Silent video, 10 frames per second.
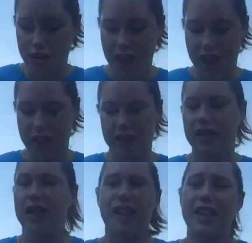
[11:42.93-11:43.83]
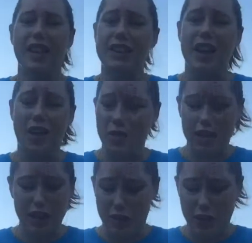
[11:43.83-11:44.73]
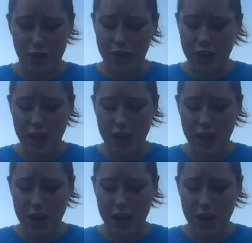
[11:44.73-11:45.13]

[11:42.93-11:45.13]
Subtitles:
and that's not really true.